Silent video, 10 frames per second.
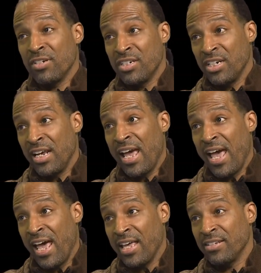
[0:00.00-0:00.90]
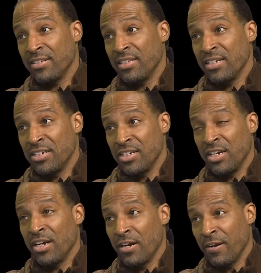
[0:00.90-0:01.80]
she has this
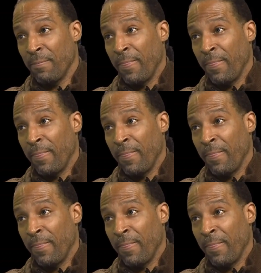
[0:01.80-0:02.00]
year,